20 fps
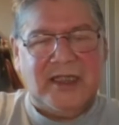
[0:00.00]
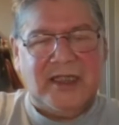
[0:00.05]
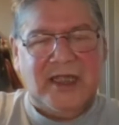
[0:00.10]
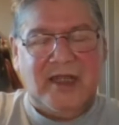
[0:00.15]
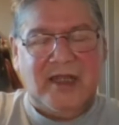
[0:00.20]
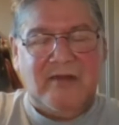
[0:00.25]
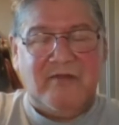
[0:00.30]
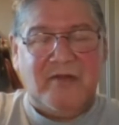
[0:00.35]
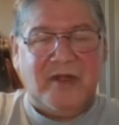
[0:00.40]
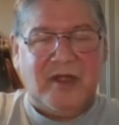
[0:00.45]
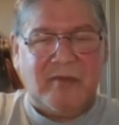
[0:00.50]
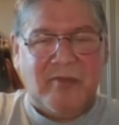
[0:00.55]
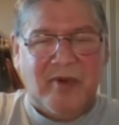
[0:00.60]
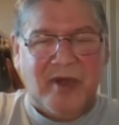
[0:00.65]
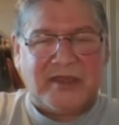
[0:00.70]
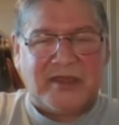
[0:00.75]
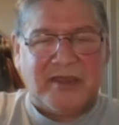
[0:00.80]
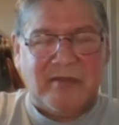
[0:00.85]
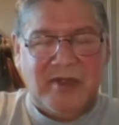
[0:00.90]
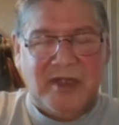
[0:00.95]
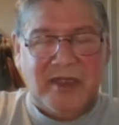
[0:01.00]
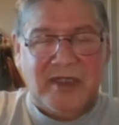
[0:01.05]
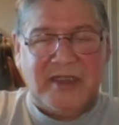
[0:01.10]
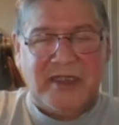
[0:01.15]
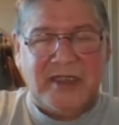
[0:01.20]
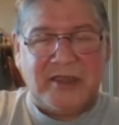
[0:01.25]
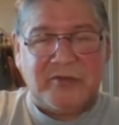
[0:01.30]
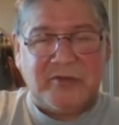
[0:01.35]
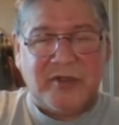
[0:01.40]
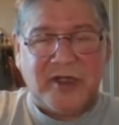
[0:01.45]
Infinite
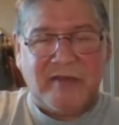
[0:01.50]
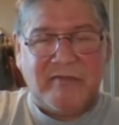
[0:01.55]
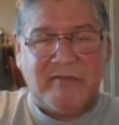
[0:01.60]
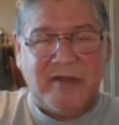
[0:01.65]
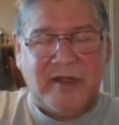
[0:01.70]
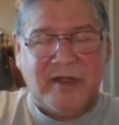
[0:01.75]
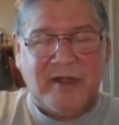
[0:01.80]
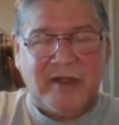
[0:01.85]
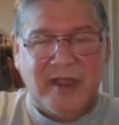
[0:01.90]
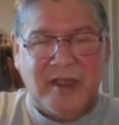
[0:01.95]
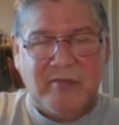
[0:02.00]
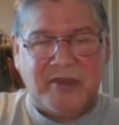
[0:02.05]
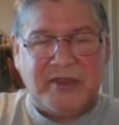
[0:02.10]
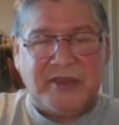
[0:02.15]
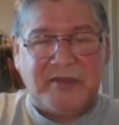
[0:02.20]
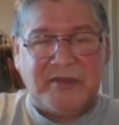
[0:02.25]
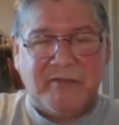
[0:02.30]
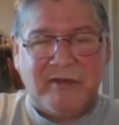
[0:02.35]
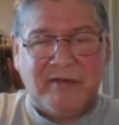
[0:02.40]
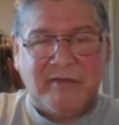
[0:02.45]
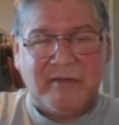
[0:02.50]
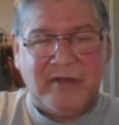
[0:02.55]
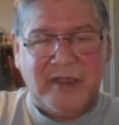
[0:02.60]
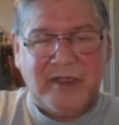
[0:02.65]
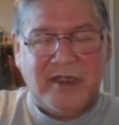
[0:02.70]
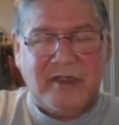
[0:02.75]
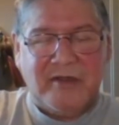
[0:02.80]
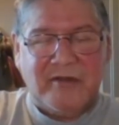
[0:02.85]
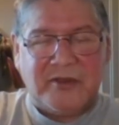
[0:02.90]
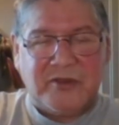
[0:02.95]
possibilities were given, images of
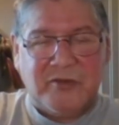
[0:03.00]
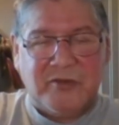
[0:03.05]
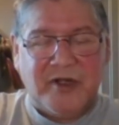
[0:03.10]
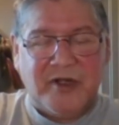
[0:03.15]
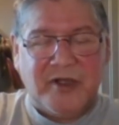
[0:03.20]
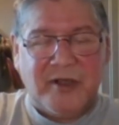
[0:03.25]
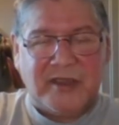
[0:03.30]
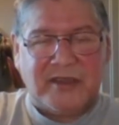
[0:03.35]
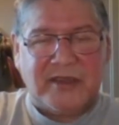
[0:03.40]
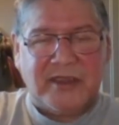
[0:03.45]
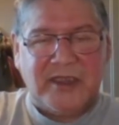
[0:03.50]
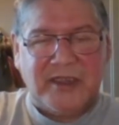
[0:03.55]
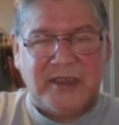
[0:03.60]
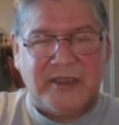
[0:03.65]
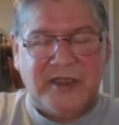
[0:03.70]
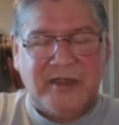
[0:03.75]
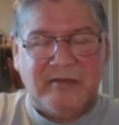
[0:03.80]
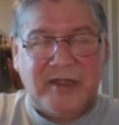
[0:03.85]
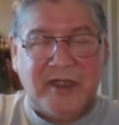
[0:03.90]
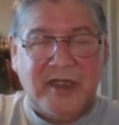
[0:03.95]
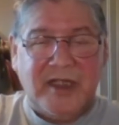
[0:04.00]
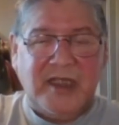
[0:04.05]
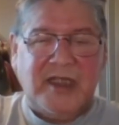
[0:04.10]
So we're constantly dreaming.